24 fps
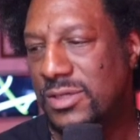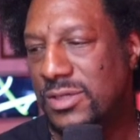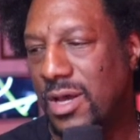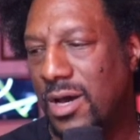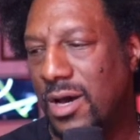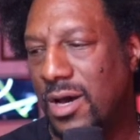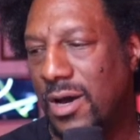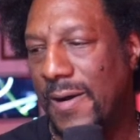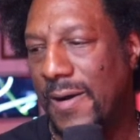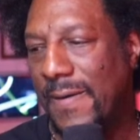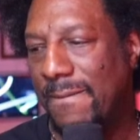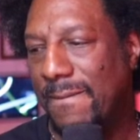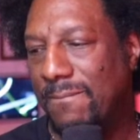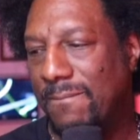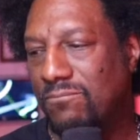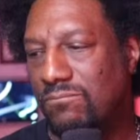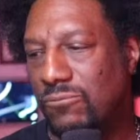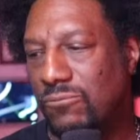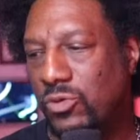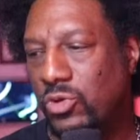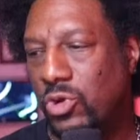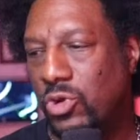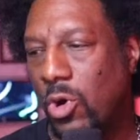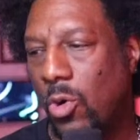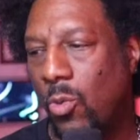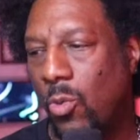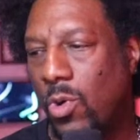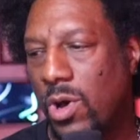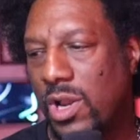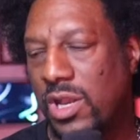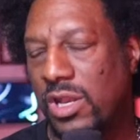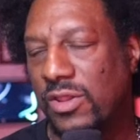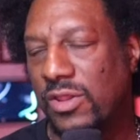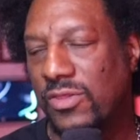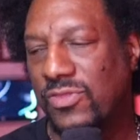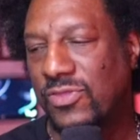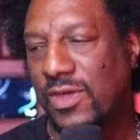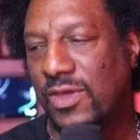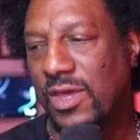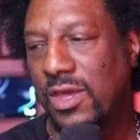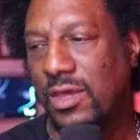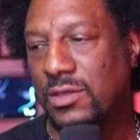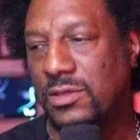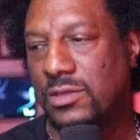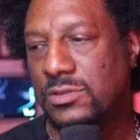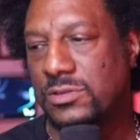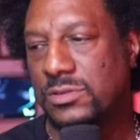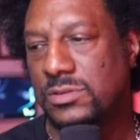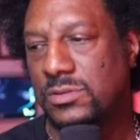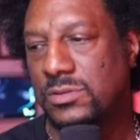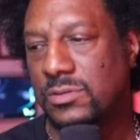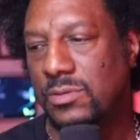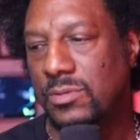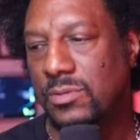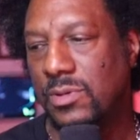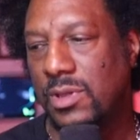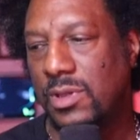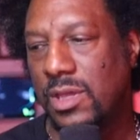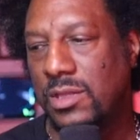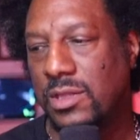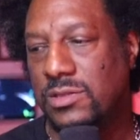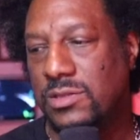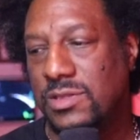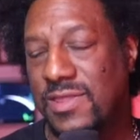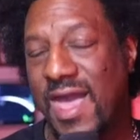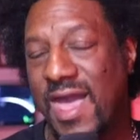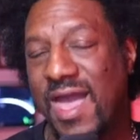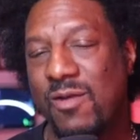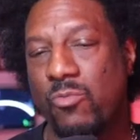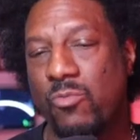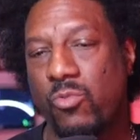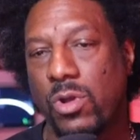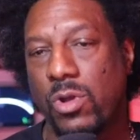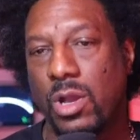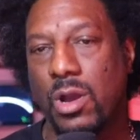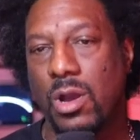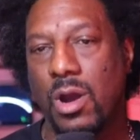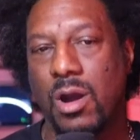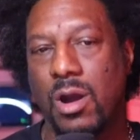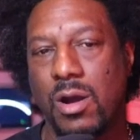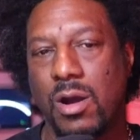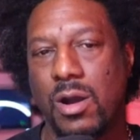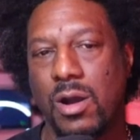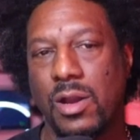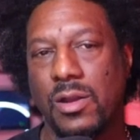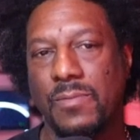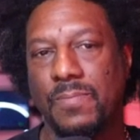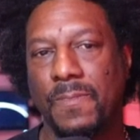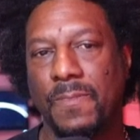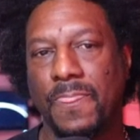One of the things in that regard